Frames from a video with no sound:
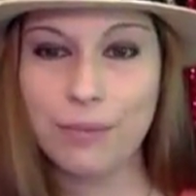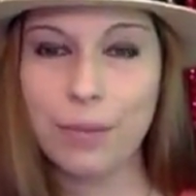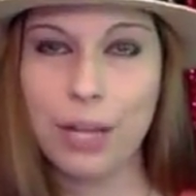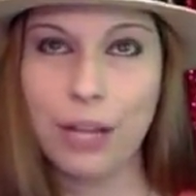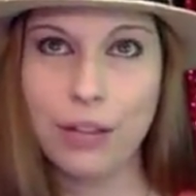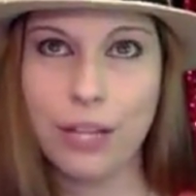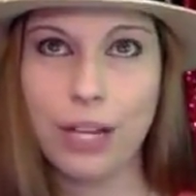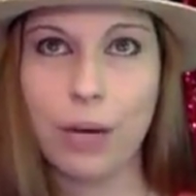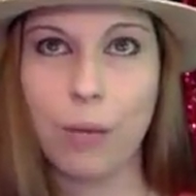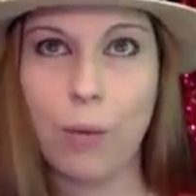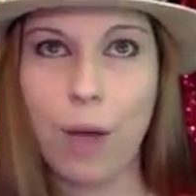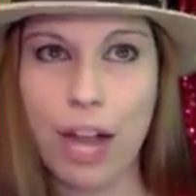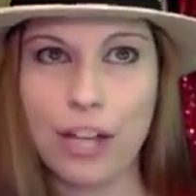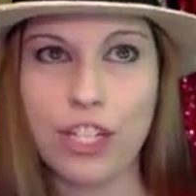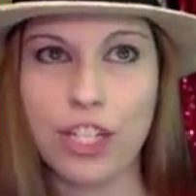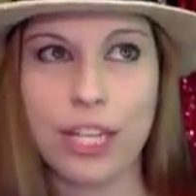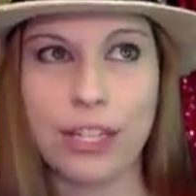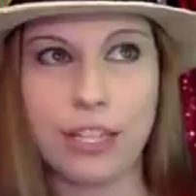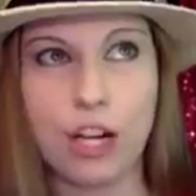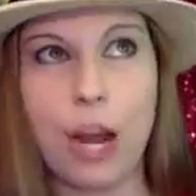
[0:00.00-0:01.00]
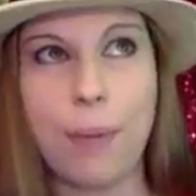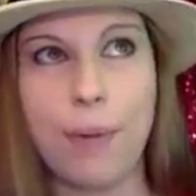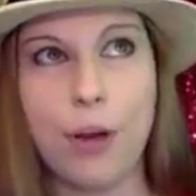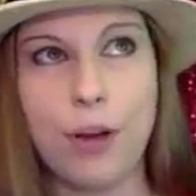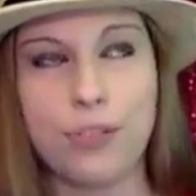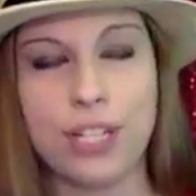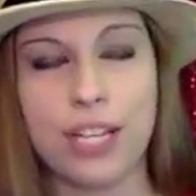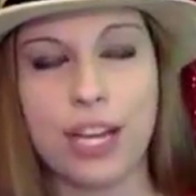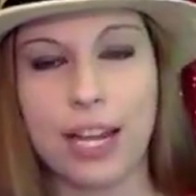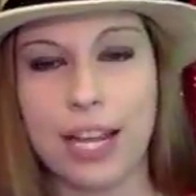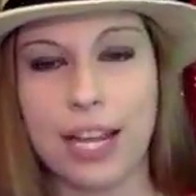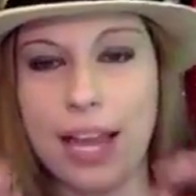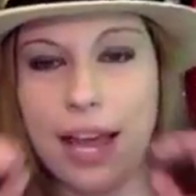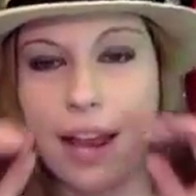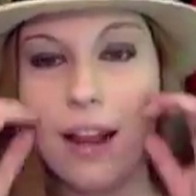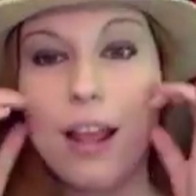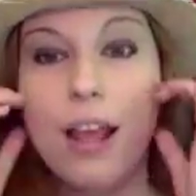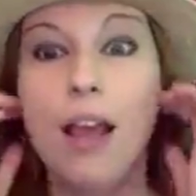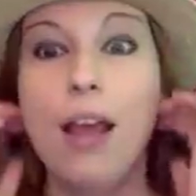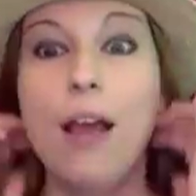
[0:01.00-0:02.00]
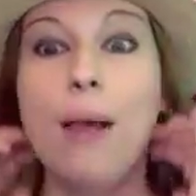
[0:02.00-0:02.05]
Well, they're watching it. They're not posting on it yet.